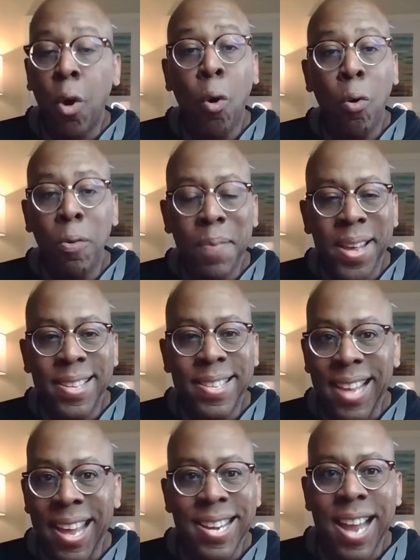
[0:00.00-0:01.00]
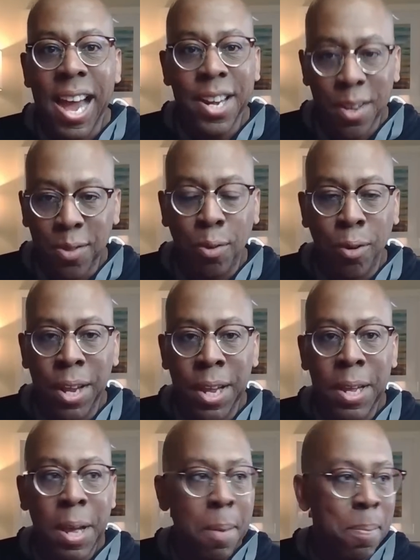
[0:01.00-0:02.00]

Ole Miss at 9-3,